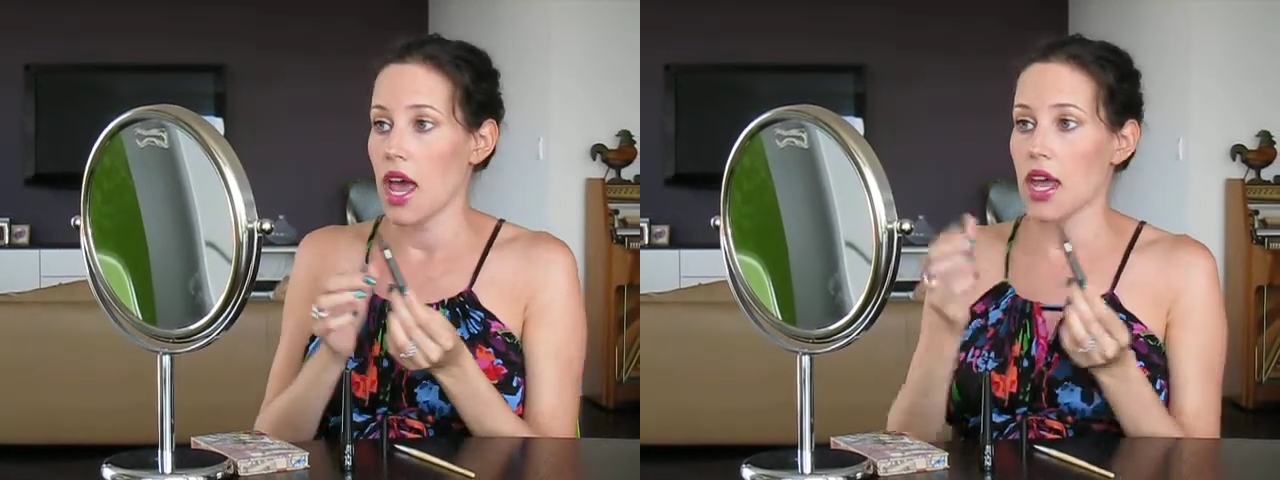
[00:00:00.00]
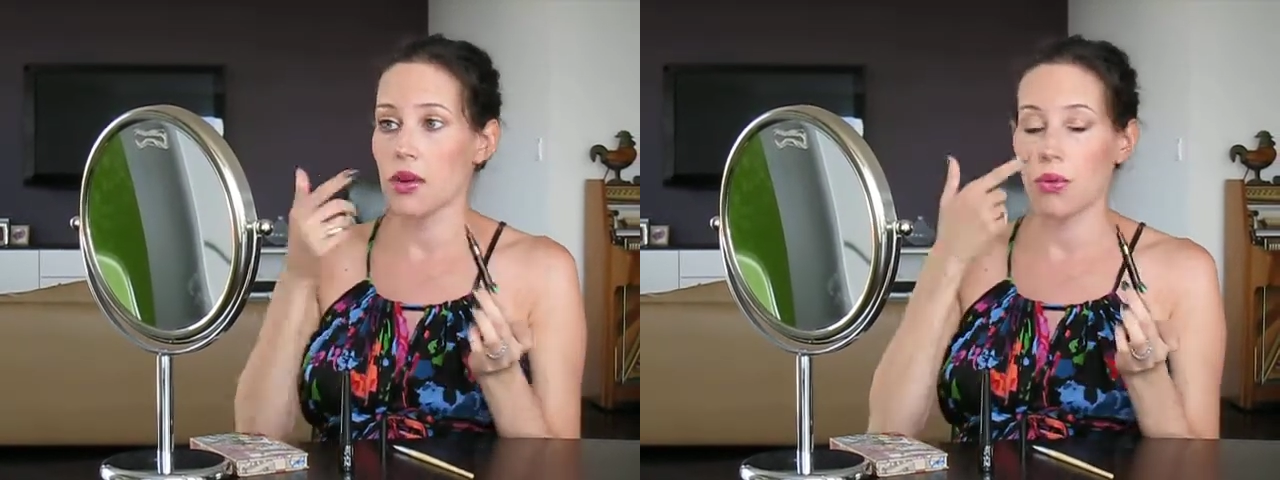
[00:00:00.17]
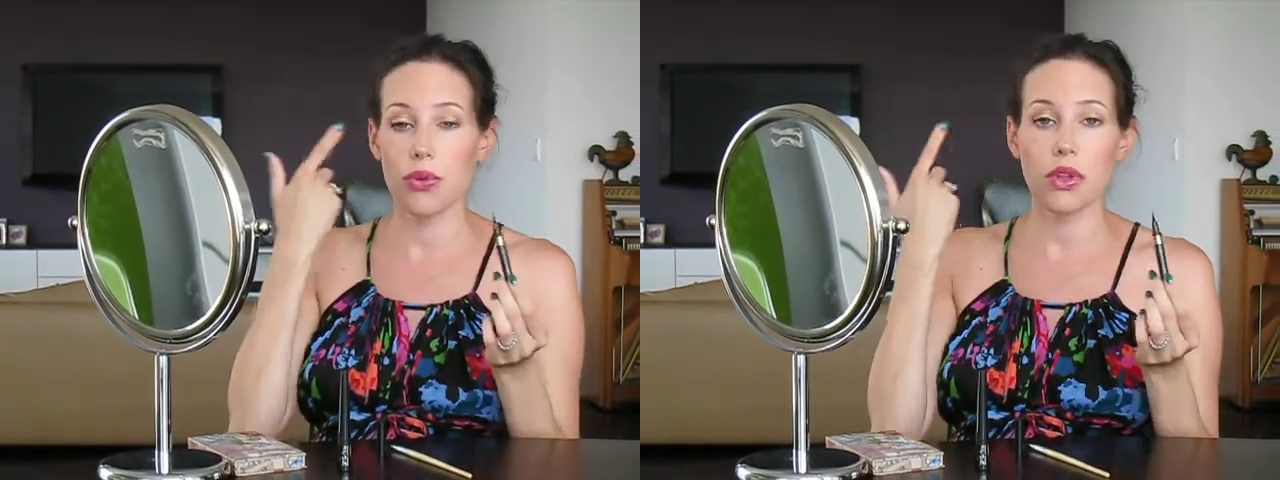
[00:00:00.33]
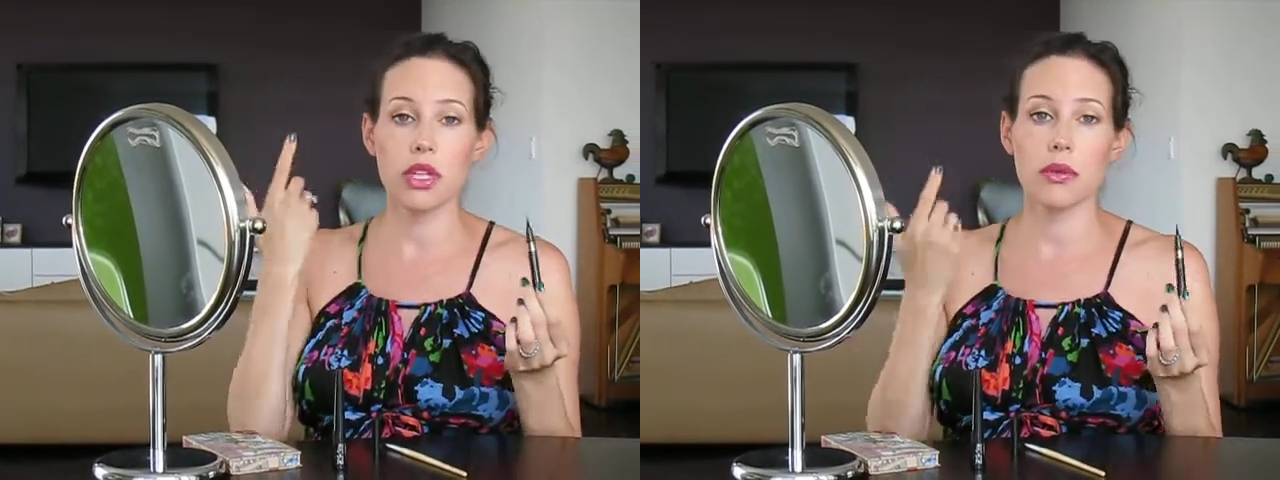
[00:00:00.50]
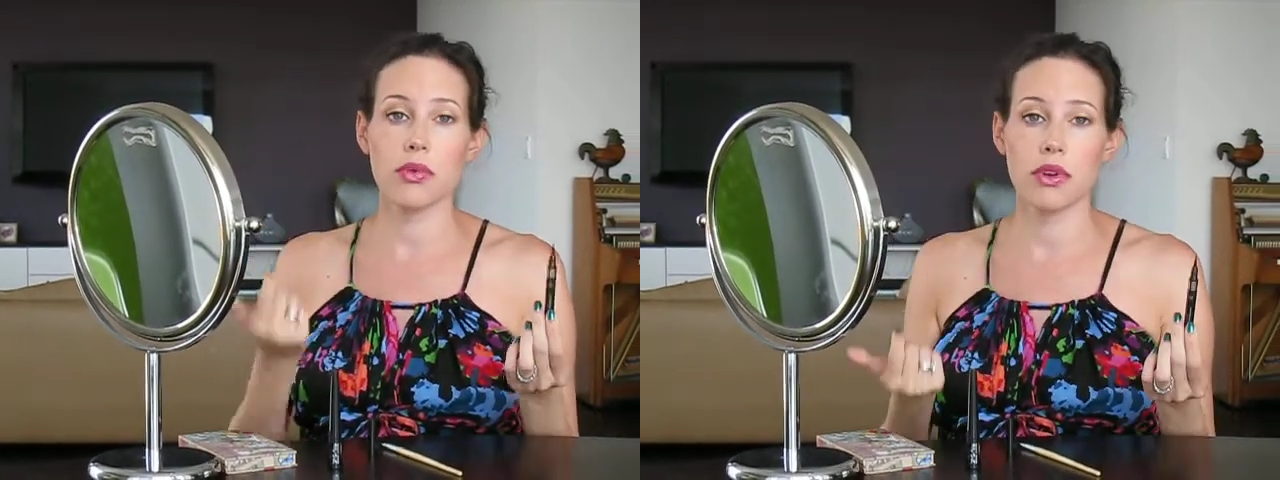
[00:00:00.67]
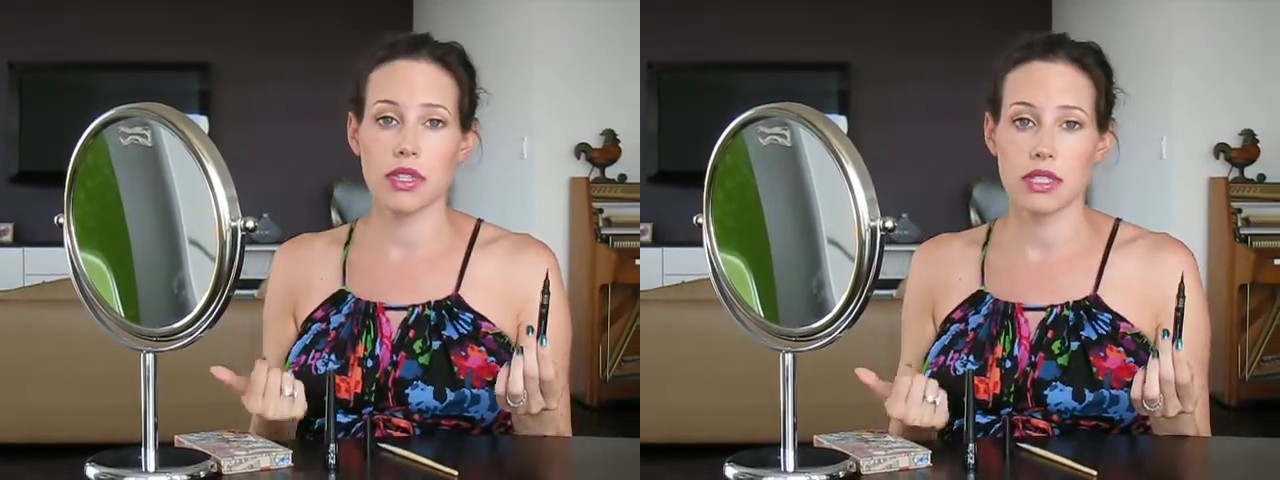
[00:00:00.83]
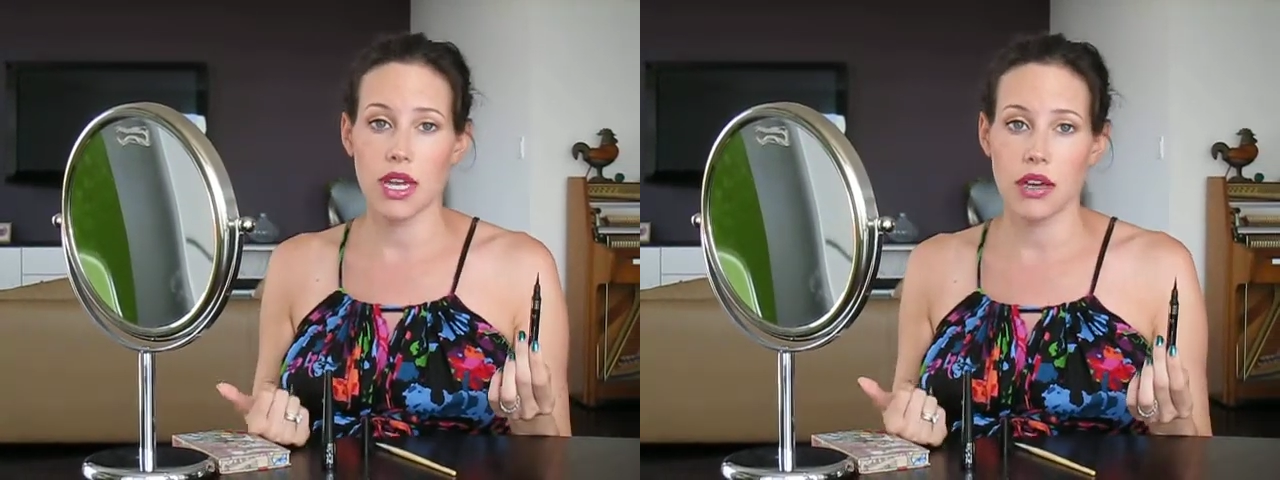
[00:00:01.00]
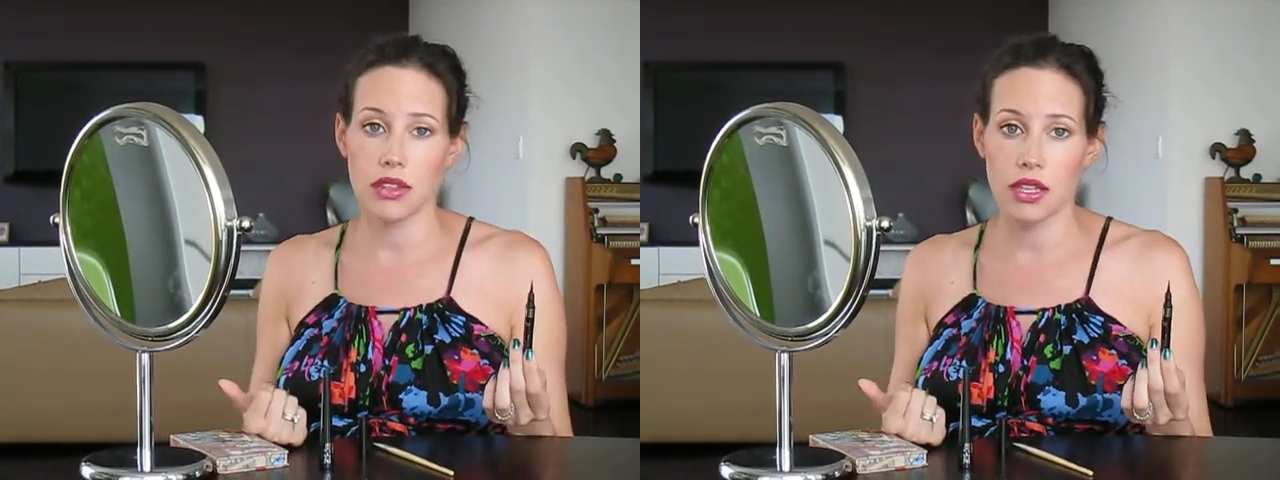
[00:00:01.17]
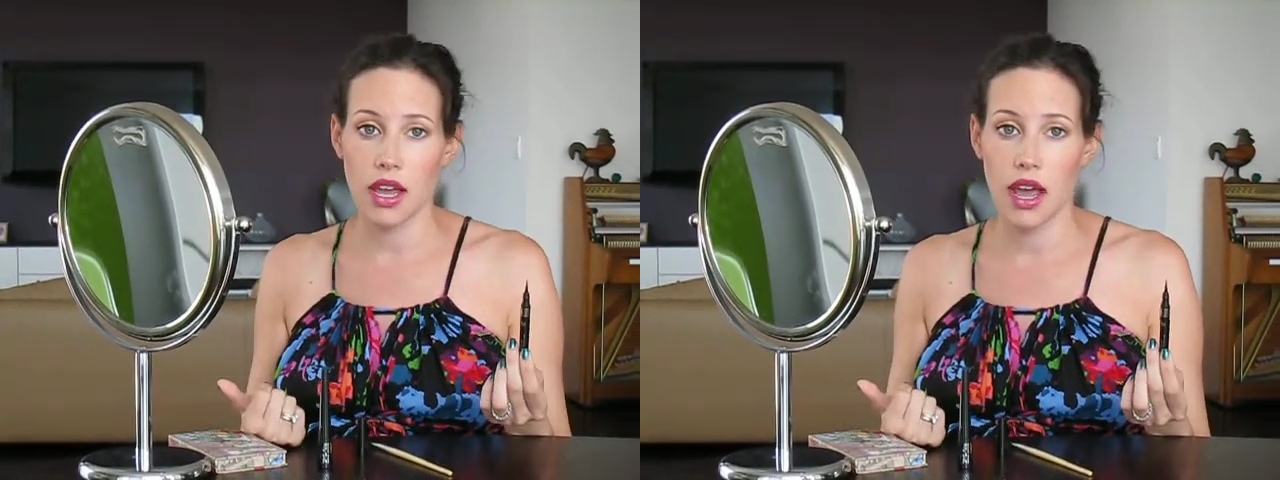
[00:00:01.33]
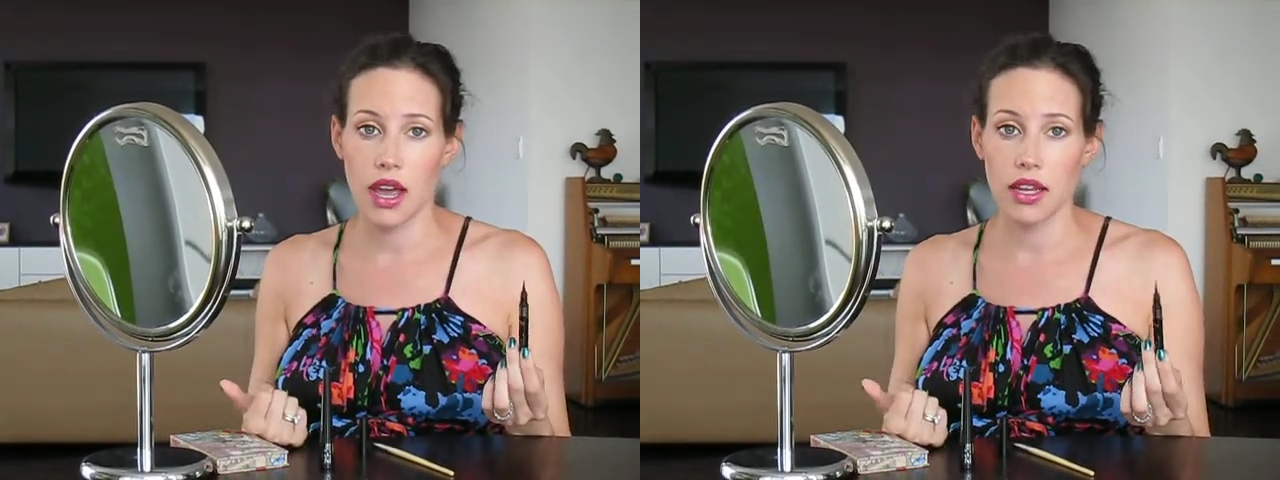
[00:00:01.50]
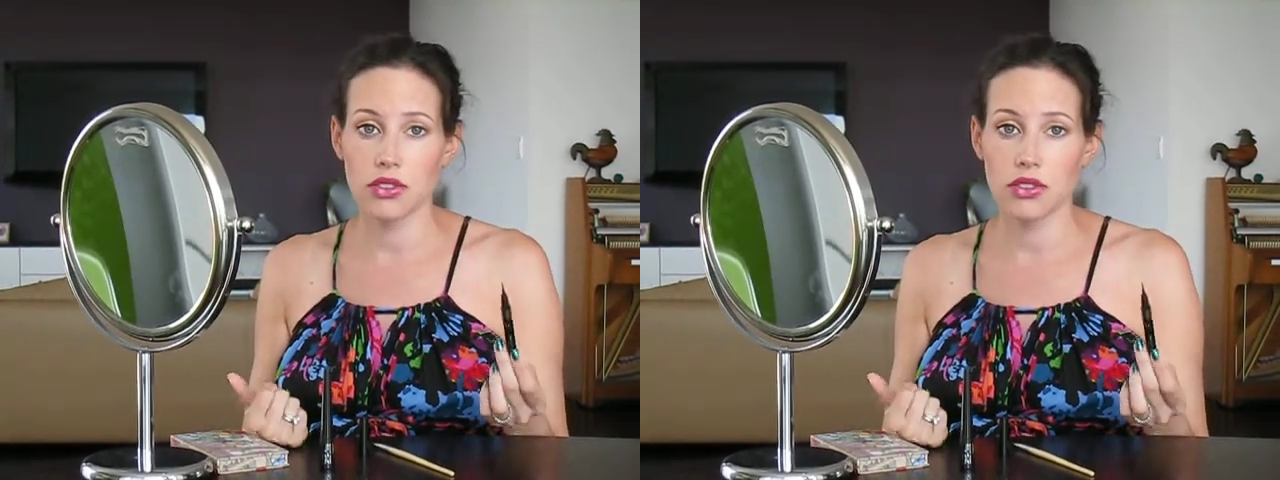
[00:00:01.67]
and it really brings out the eye.